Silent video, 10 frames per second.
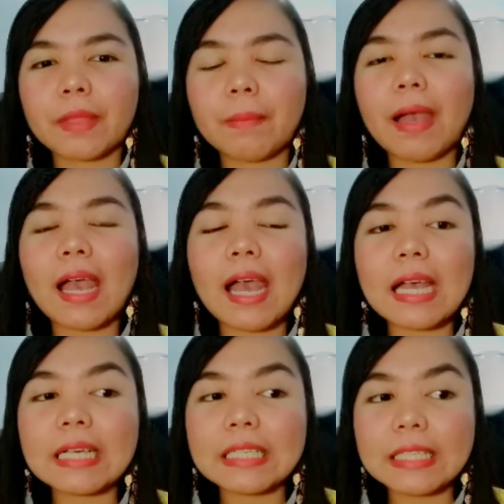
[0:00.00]

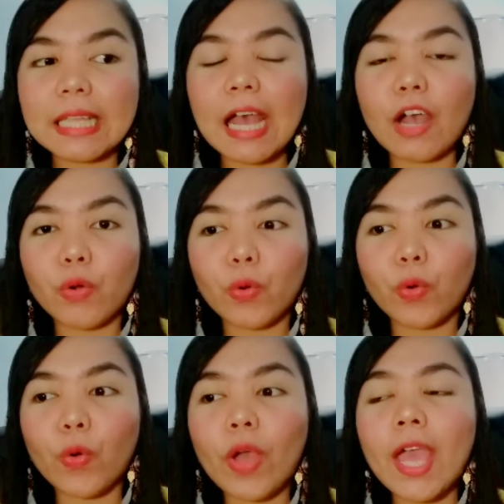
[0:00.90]
makakakita
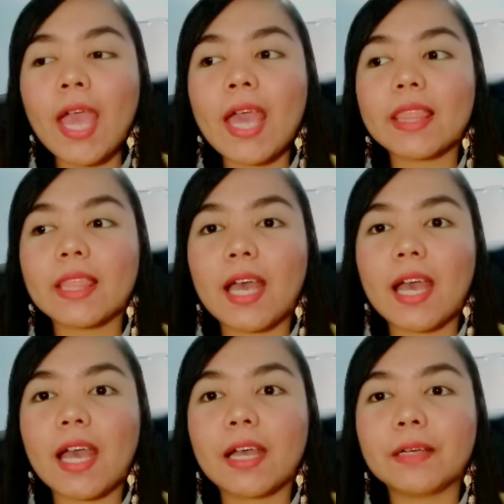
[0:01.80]
ako
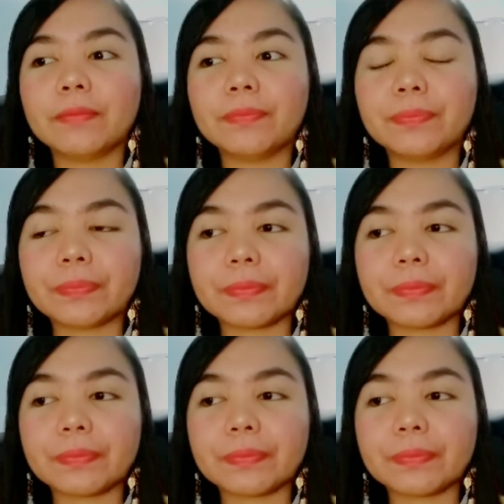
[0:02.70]
ng